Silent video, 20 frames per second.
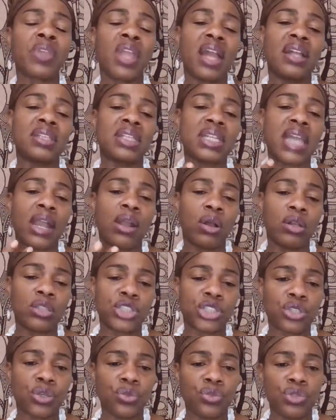and then I
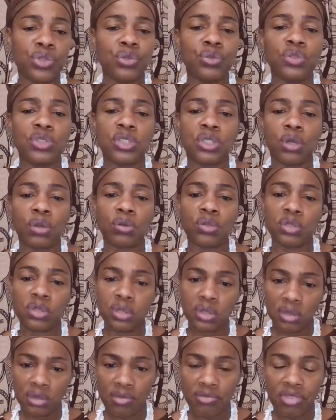also used those
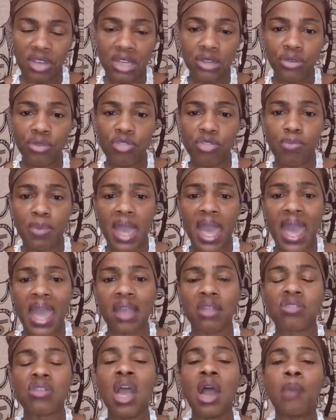vendors
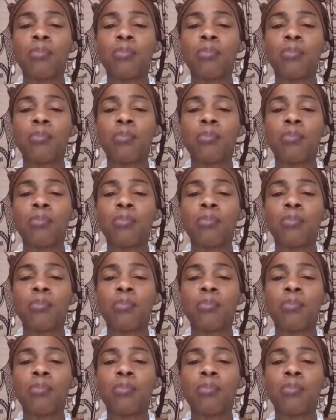bags,